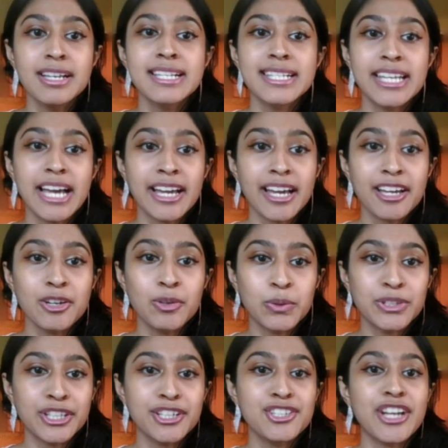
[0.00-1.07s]
CII
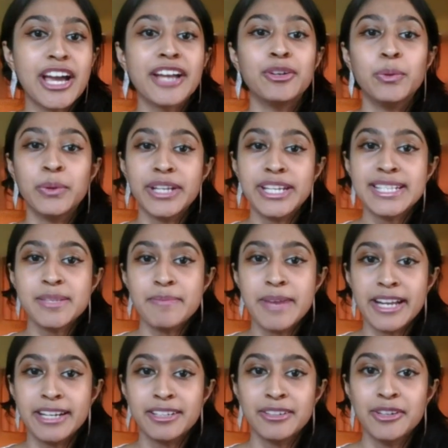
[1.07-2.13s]
Godrej, and Orient
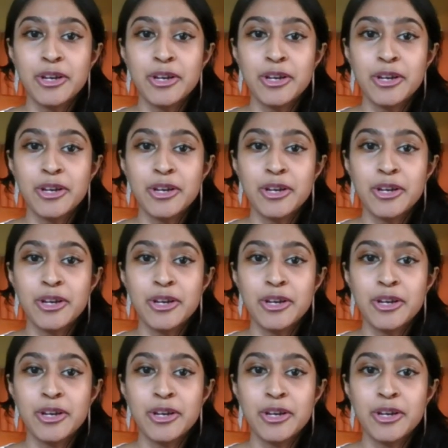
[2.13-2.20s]
Cement,